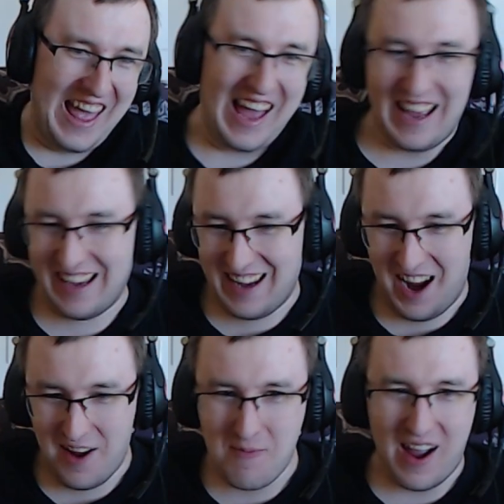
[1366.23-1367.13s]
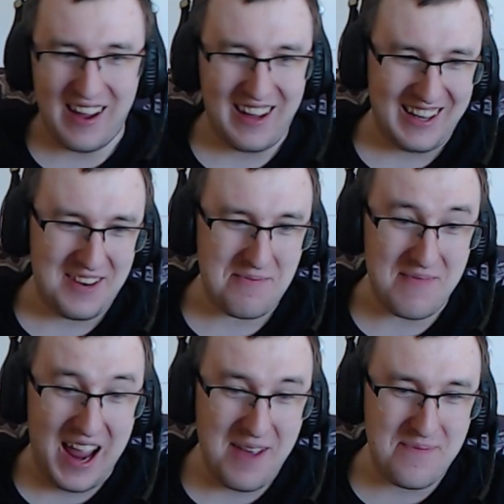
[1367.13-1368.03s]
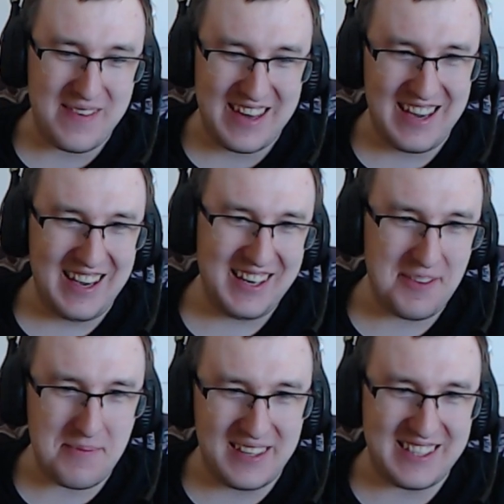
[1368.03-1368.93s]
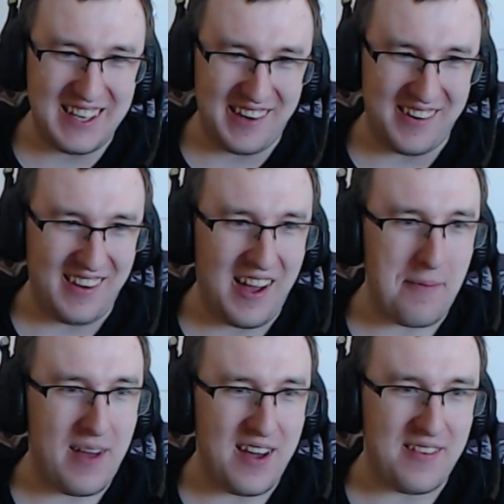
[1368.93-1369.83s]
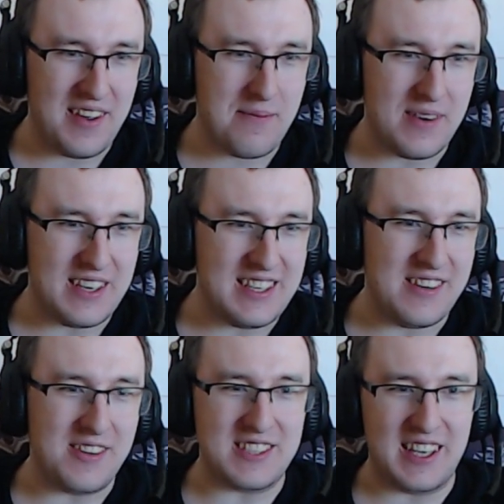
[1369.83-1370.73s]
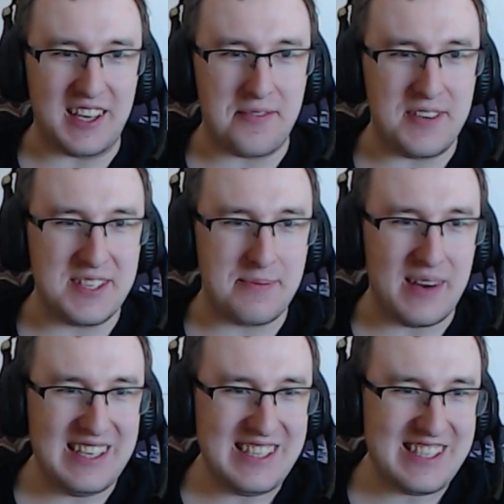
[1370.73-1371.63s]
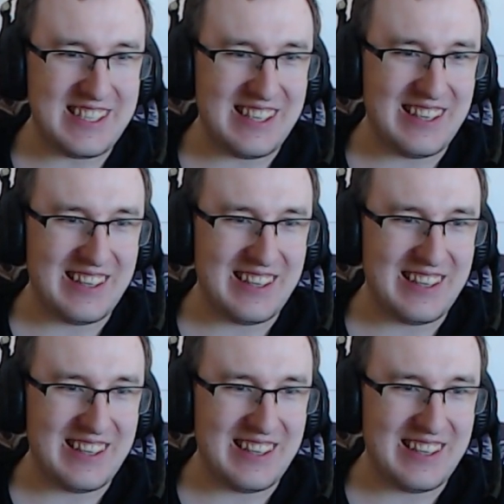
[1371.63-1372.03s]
It might be in the material I'm having, but not like Fizzbuzz.